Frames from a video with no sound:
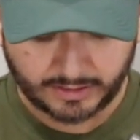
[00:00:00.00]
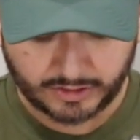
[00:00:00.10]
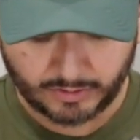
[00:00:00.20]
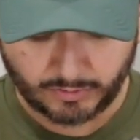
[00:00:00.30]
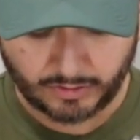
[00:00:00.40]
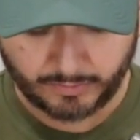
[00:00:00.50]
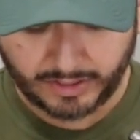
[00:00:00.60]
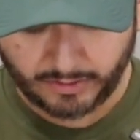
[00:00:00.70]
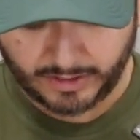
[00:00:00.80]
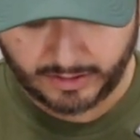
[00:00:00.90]
she won't
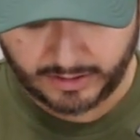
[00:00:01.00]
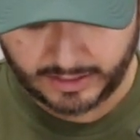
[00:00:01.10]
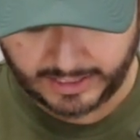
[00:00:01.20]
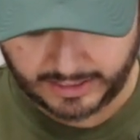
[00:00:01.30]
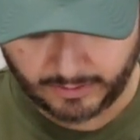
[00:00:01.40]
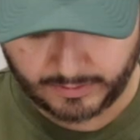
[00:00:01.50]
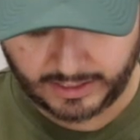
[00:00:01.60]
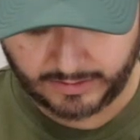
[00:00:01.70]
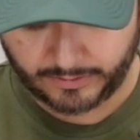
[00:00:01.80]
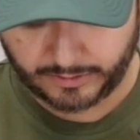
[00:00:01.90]
be around, and I can always
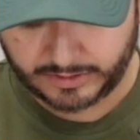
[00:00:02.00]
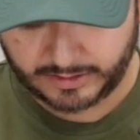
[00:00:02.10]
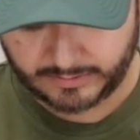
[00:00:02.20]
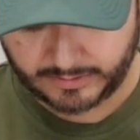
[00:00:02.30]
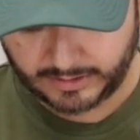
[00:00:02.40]
have those as